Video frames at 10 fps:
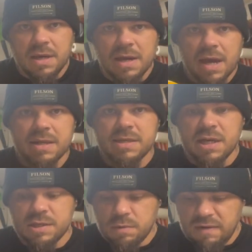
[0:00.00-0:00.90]
Kind of
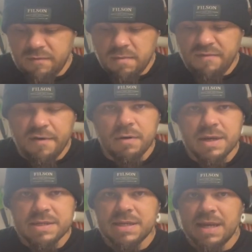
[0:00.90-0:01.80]
takes away from your focus,